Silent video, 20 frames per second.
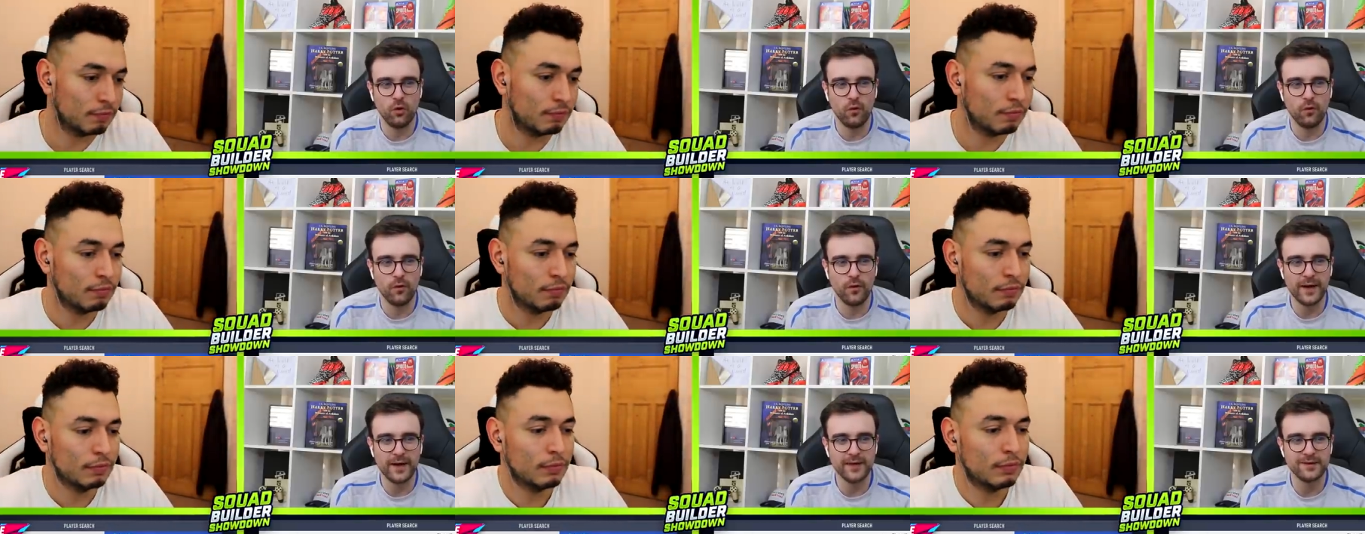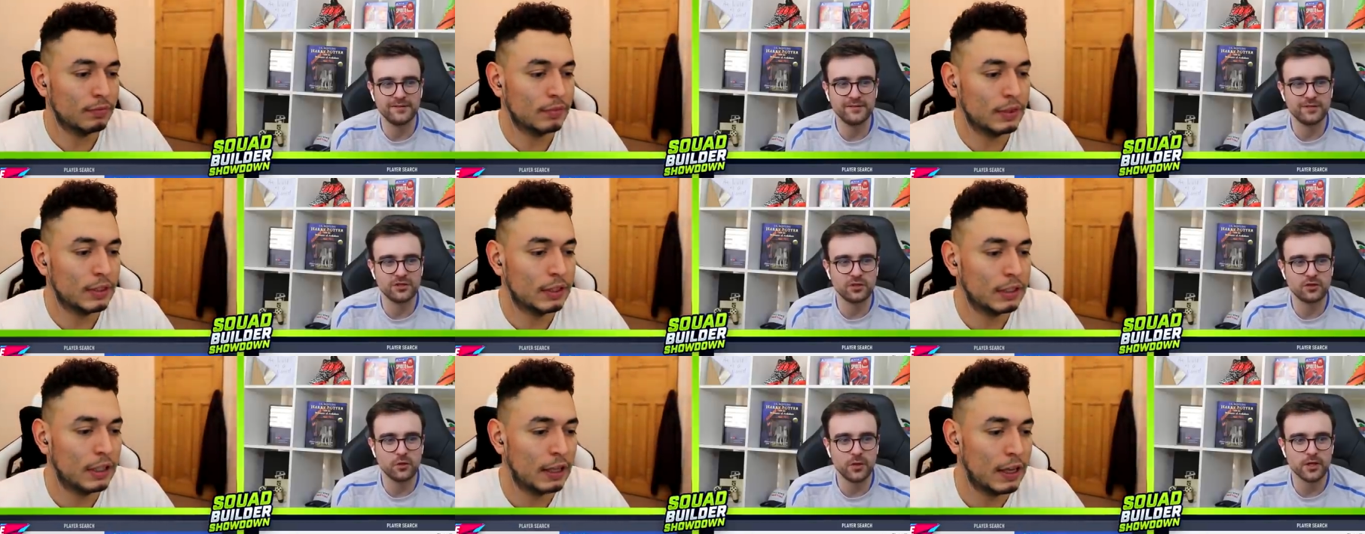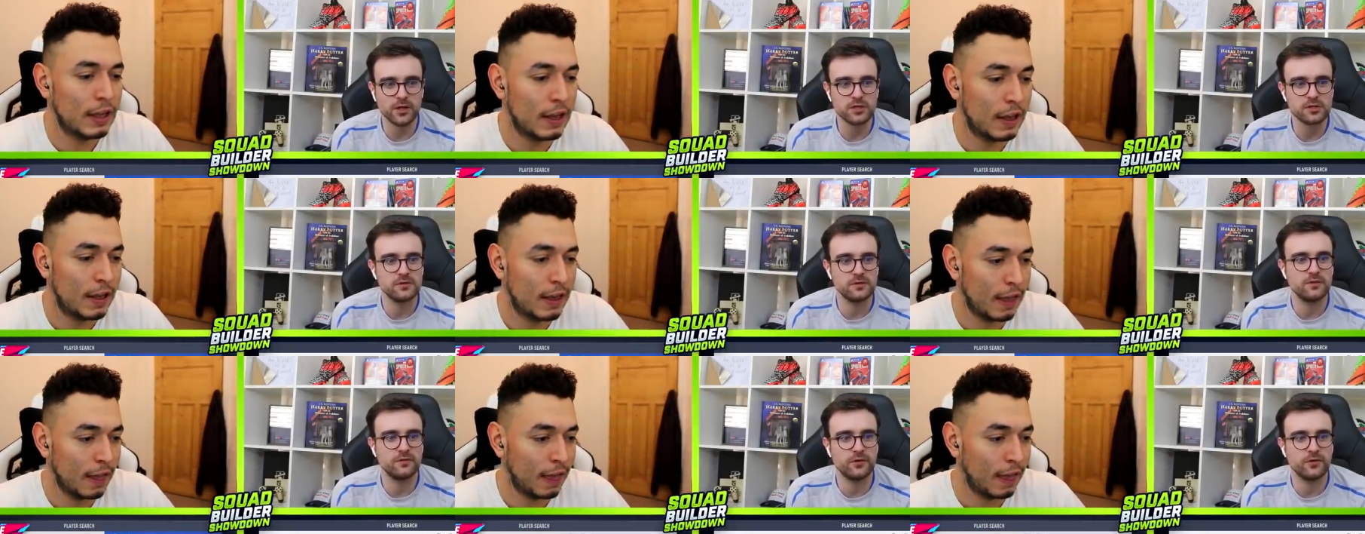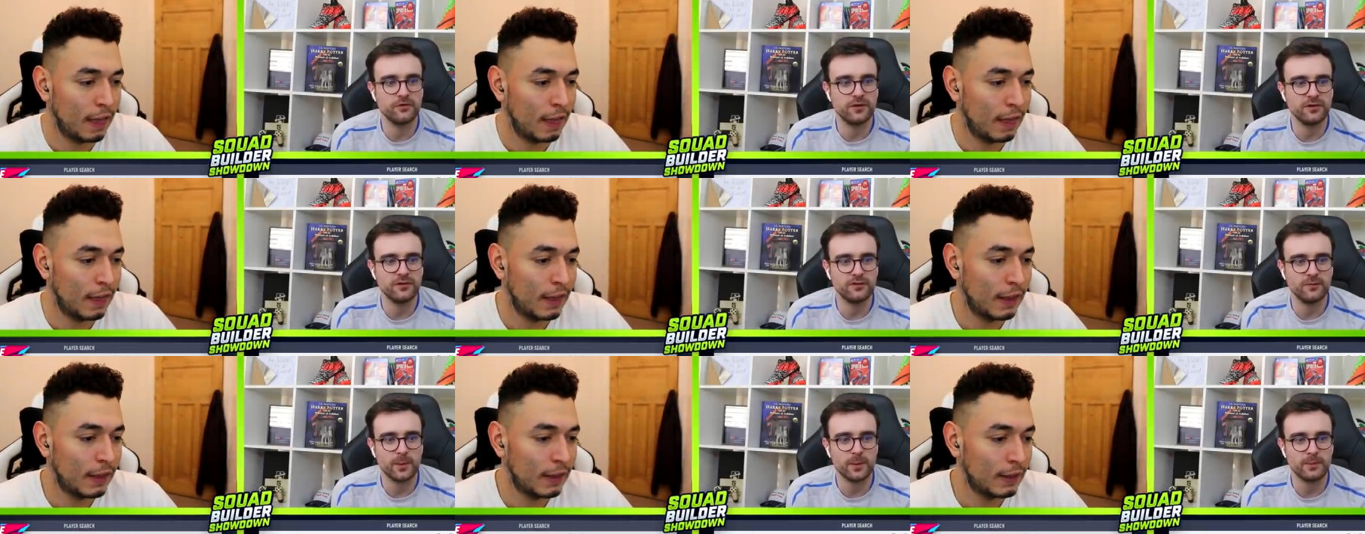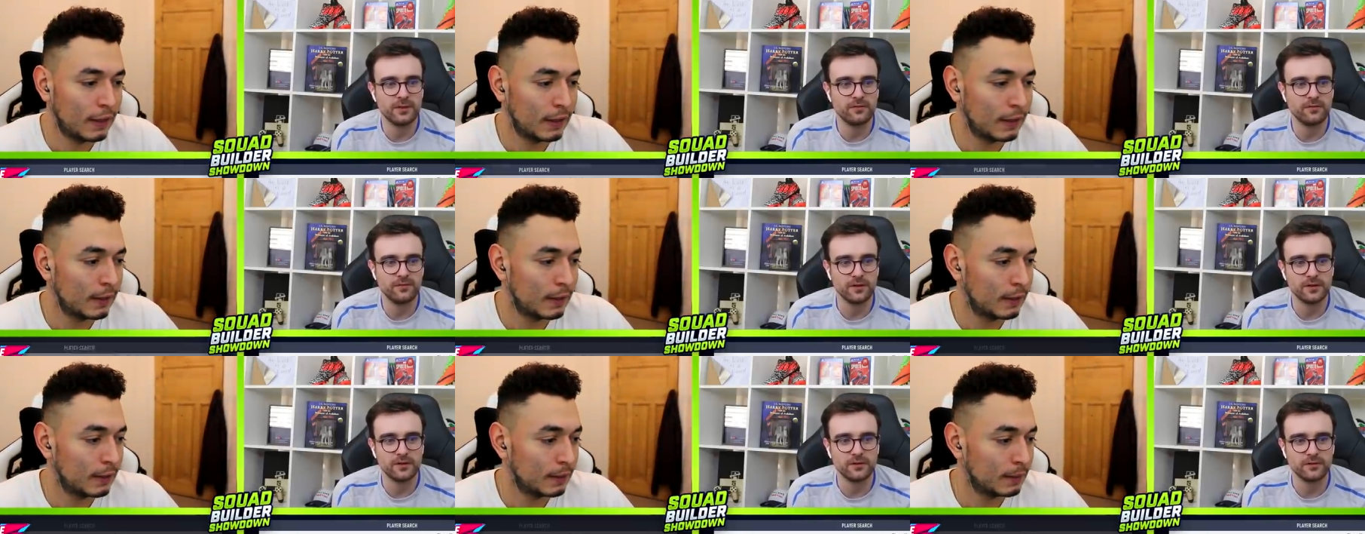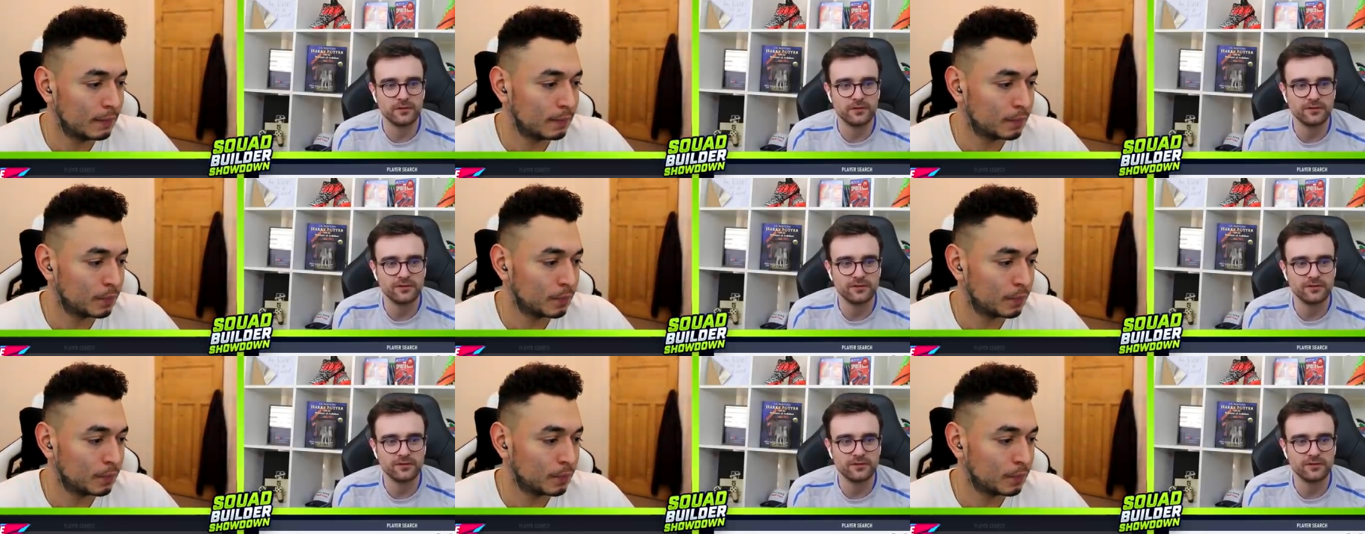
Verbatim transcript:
Speaker 1: unanswered questions for the rest of my midfield.